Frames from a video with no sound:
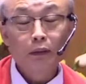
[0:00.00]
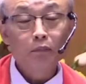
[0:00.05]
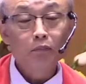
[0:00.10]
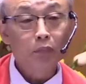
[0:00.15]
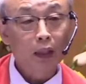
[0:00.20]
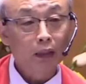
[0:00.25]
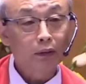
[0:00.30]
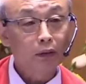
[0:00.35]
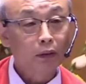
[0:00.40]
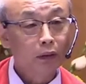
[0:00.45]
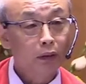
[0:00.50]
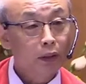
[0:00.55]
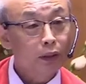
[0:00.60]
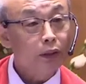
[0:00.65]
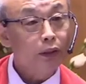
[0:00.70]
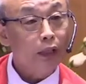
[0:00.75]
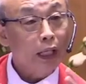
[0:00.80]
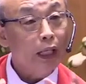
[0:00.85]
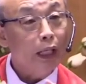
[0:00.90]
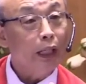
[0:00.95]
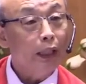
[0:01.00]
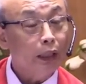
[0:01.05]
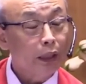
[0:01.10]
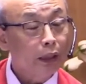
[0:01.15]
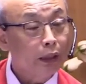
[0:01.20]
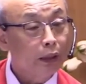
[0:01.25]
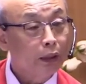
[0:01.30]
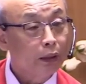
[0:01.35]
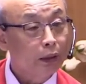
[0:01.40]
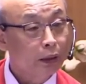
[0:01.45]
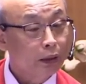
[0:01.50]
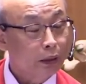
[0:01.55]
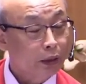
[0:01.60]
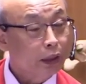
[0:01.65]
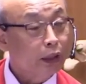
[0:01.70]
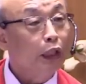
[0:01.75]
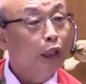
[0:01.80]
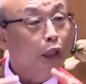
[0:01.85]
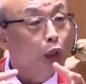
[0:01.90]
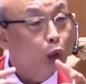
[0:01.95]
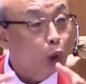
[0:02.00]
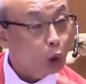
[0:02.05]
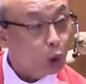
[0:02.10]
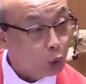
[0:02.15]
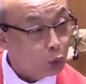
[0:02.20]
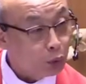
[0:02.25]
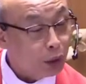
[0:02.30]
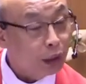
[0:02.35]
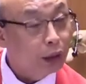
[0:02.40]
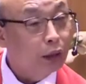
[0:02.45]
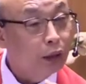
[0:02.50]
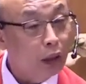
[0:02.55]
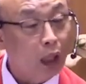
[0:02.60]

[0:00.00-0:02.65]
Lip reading: but they included